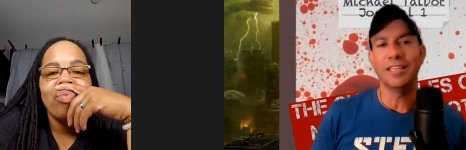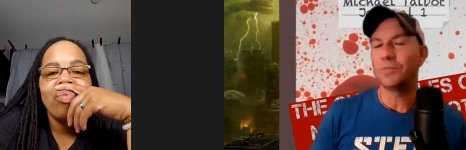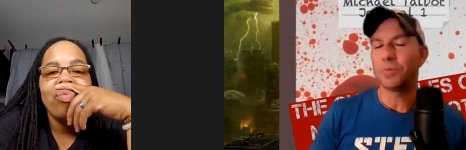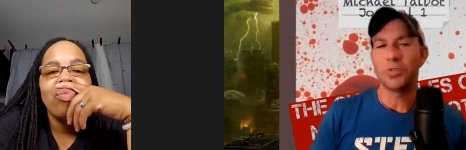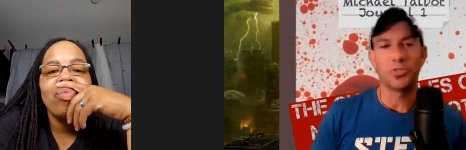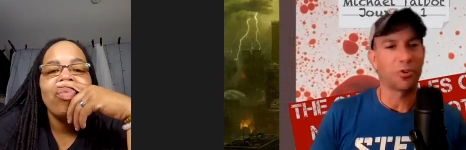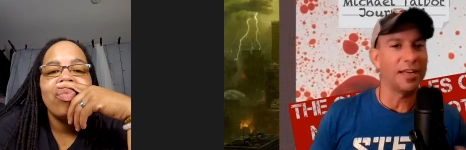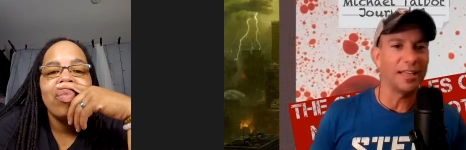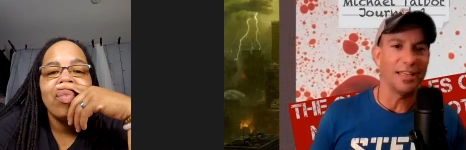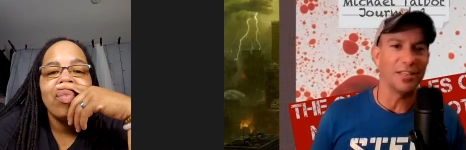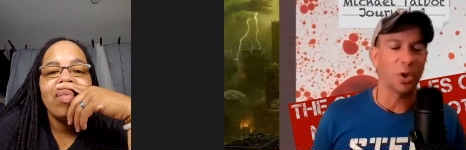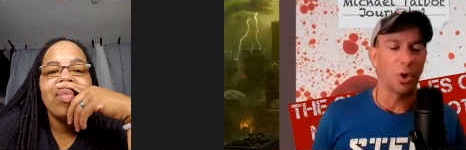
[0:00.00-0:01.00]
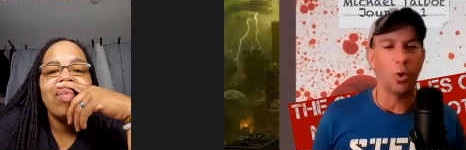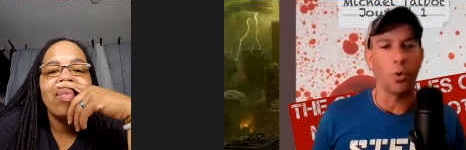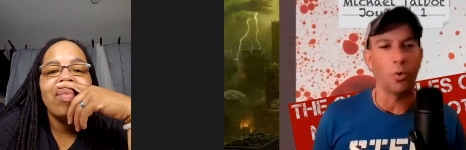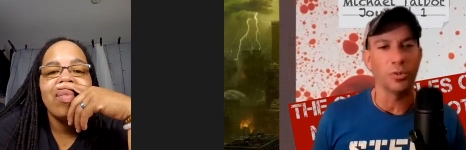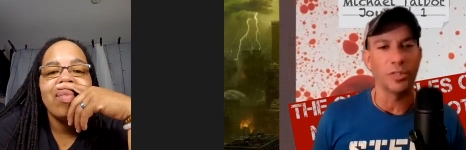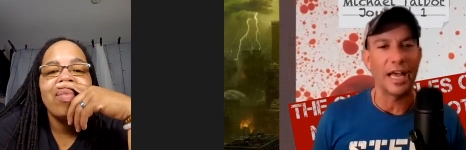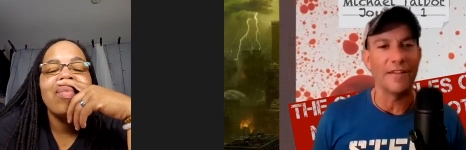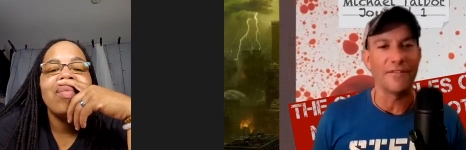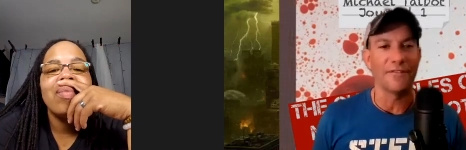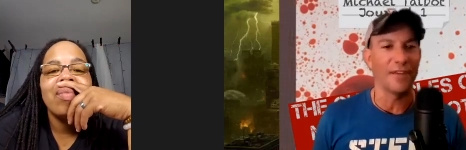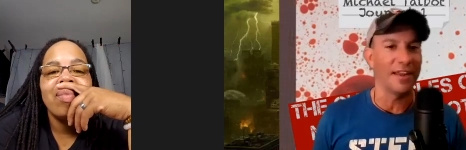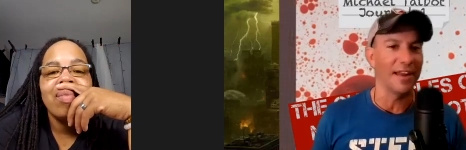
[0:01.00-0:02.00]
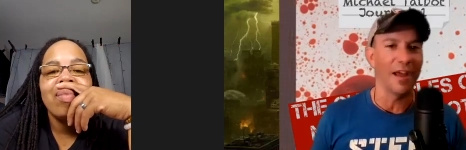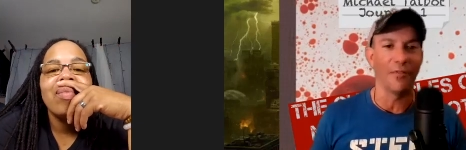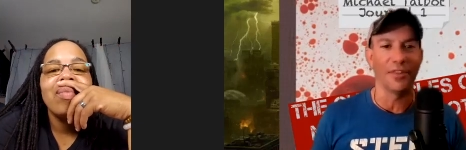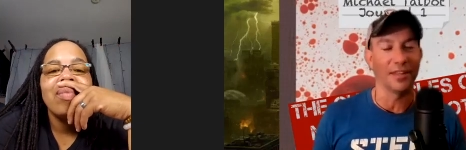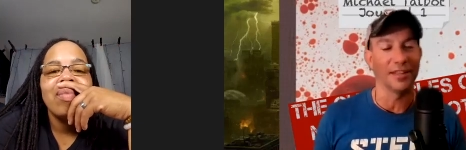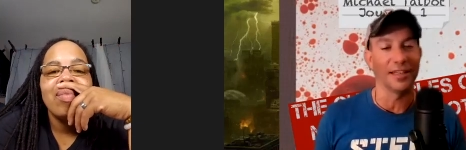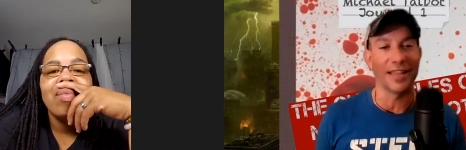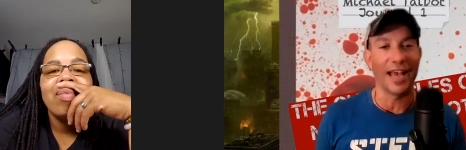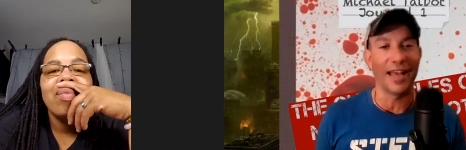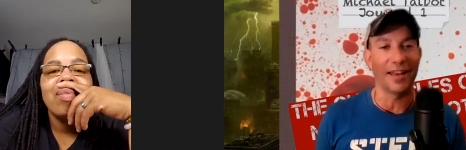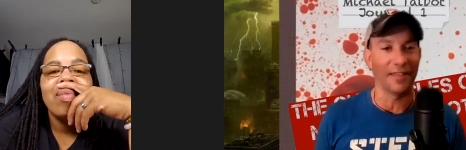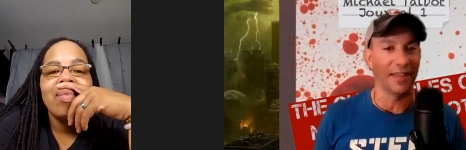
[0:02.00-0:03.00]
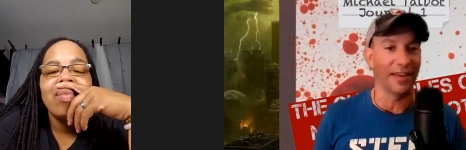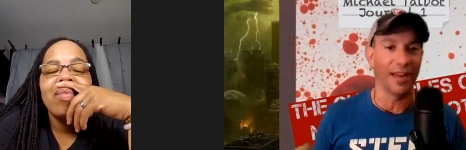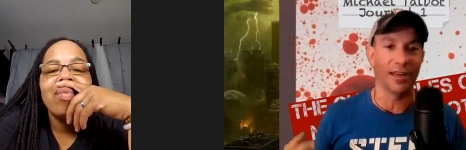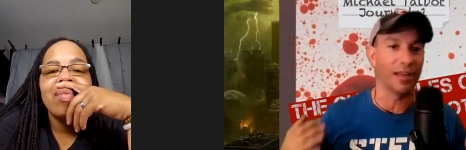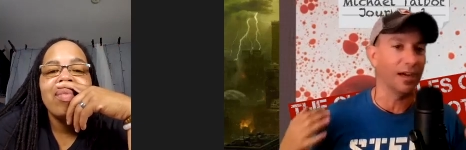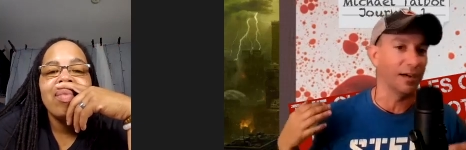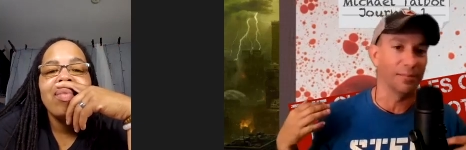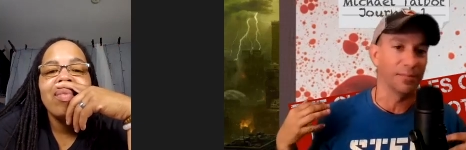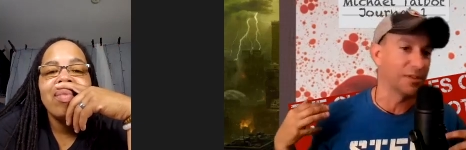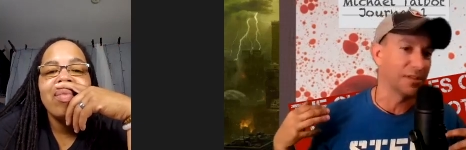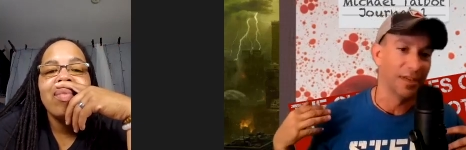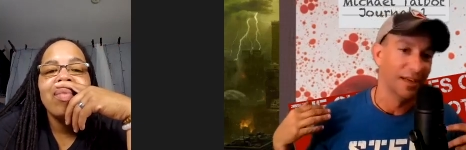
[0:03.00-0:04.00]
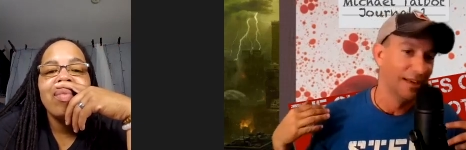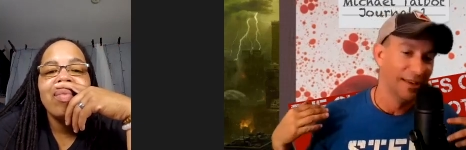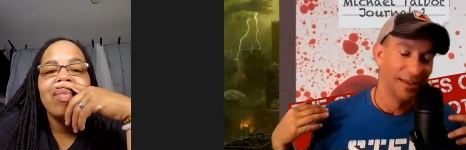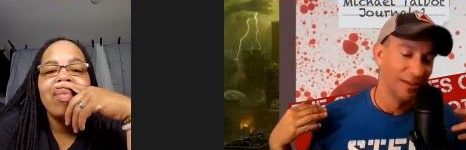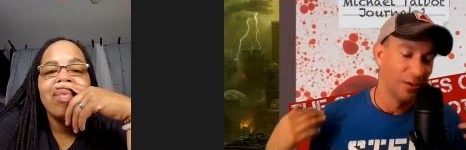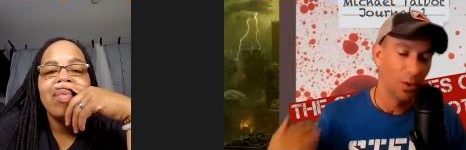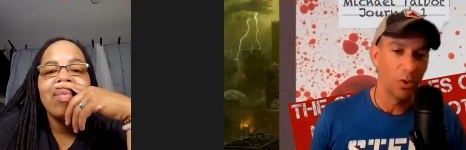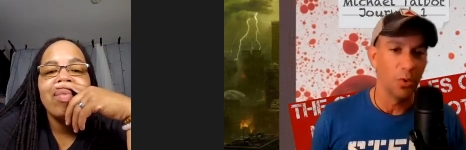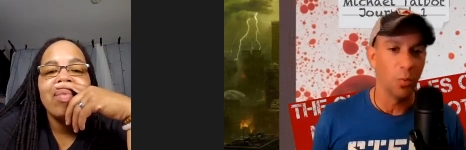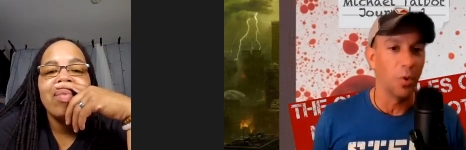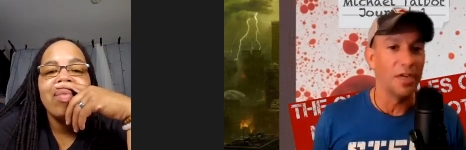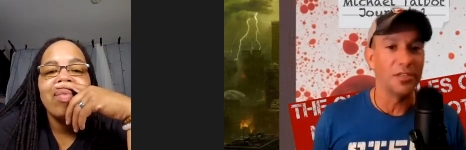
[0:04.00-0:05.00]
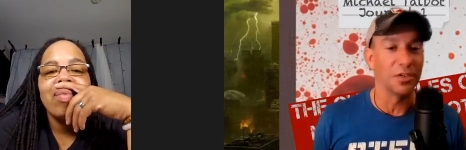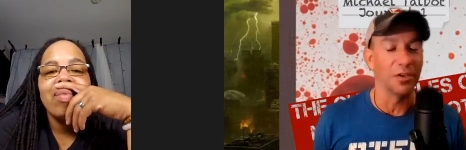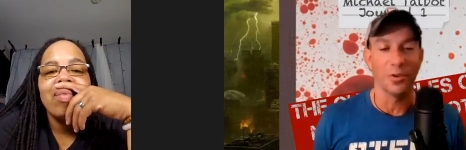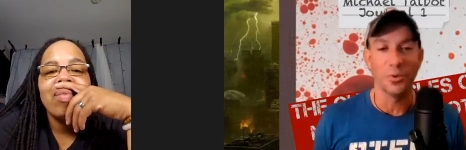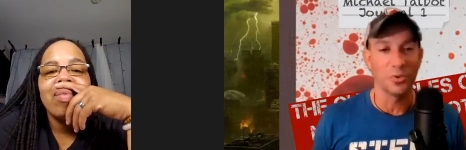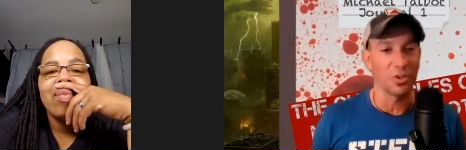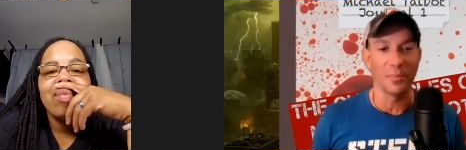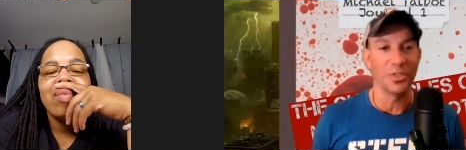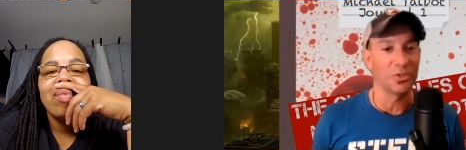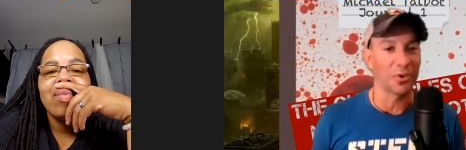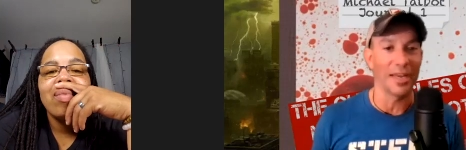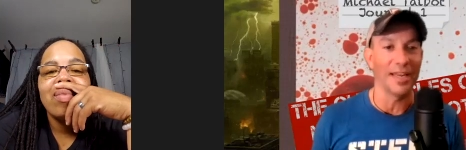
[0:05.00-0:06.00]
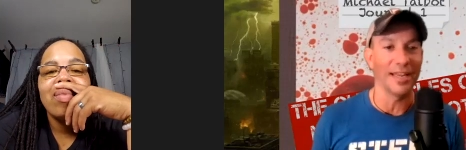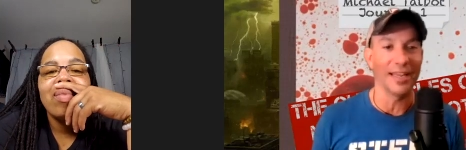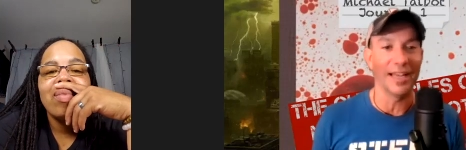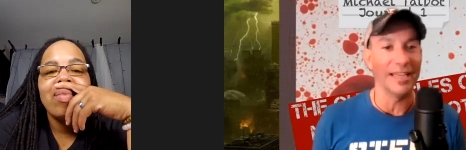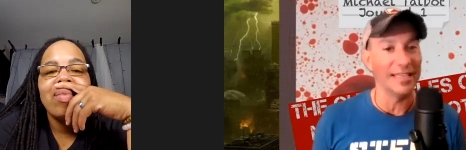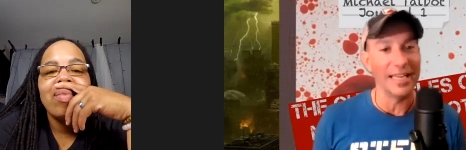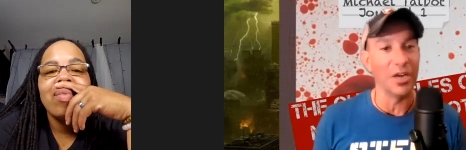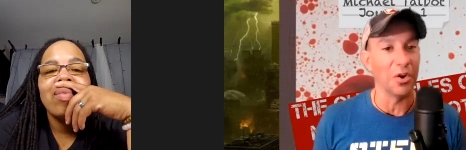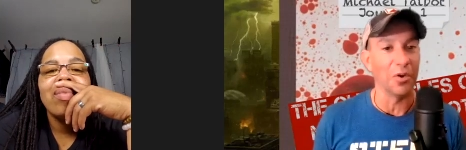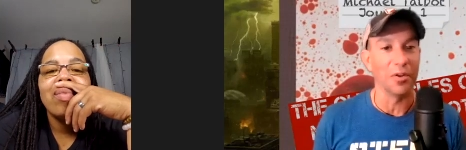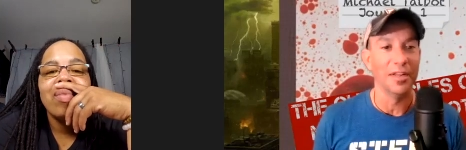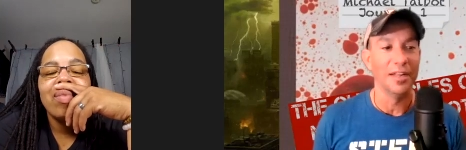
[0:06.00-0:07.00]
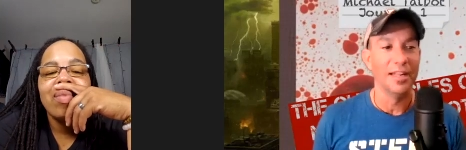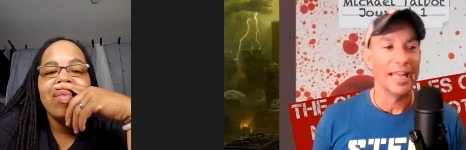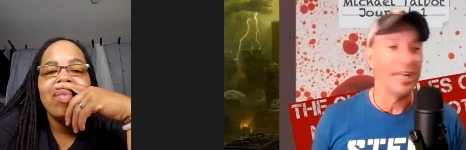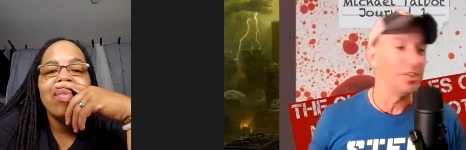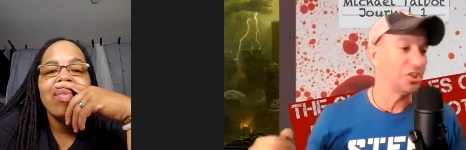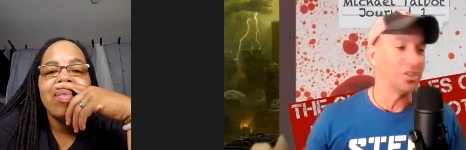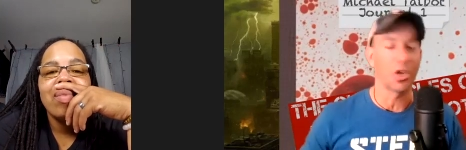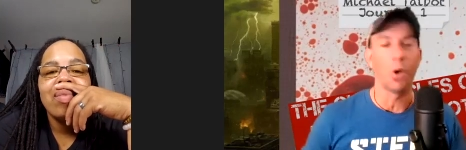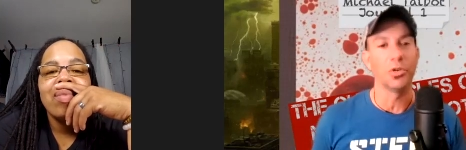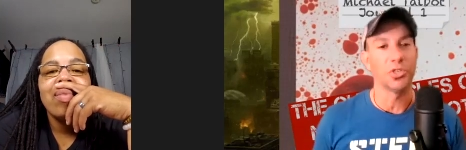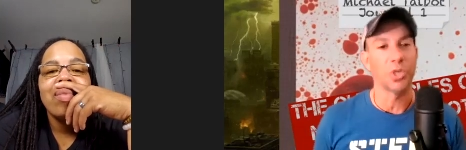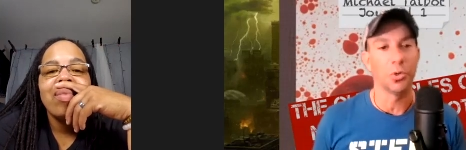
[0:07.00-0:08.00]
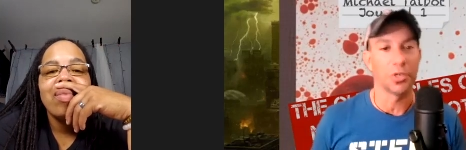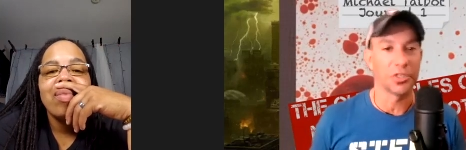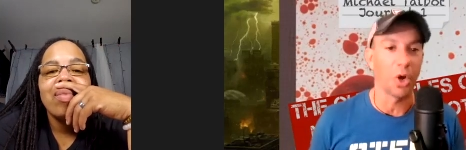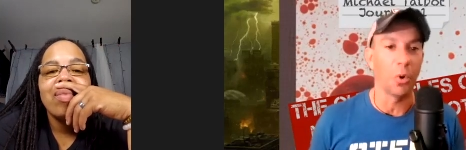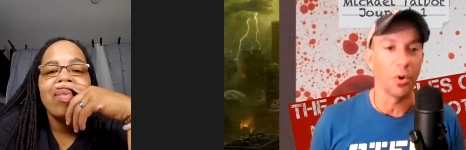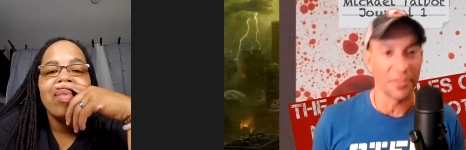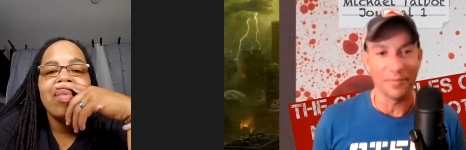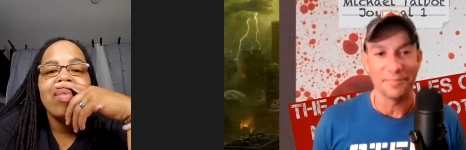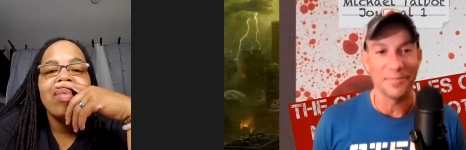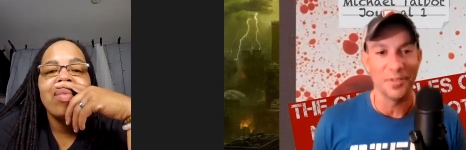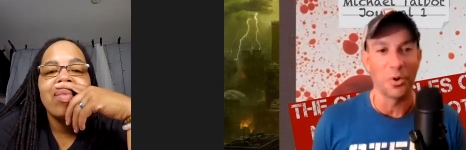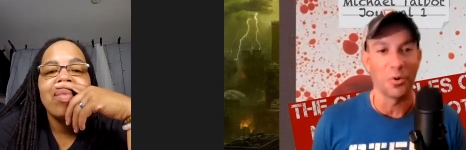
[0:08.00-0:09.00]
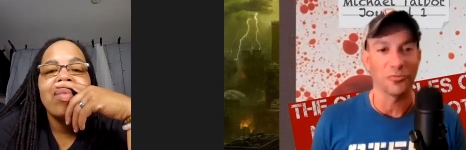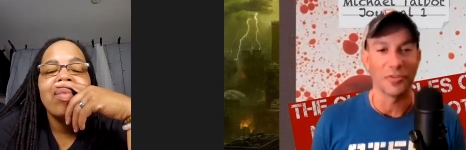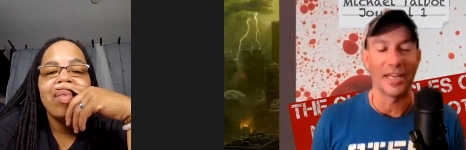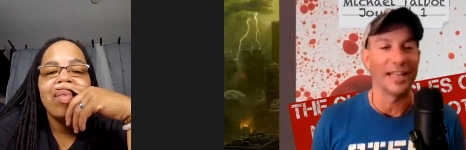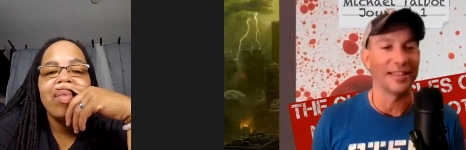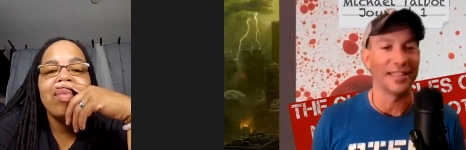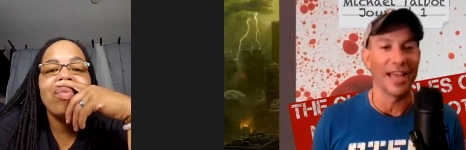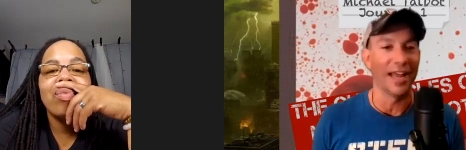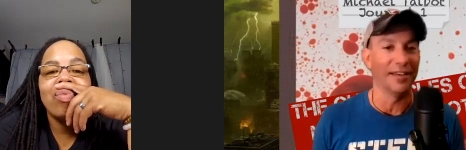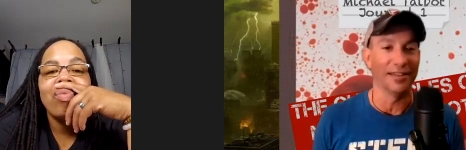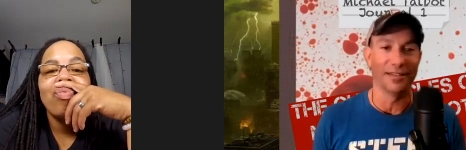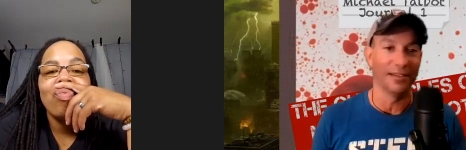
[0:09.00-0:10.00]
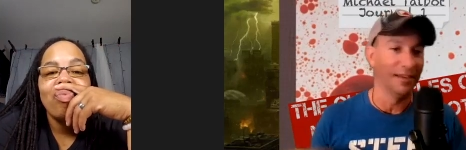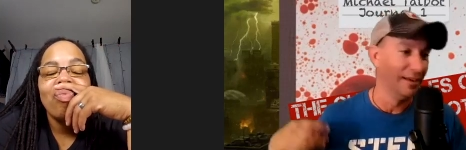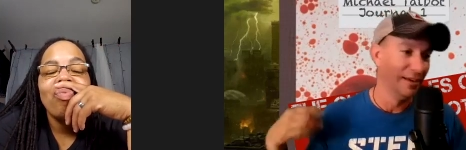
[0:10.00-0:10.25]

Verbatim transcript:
Speaker 1: he's been training his whole life and everything like that, and then in comes Winter, who's only been training a year, and she's going toe to toe with him, you know, right at the uh-huh. end. And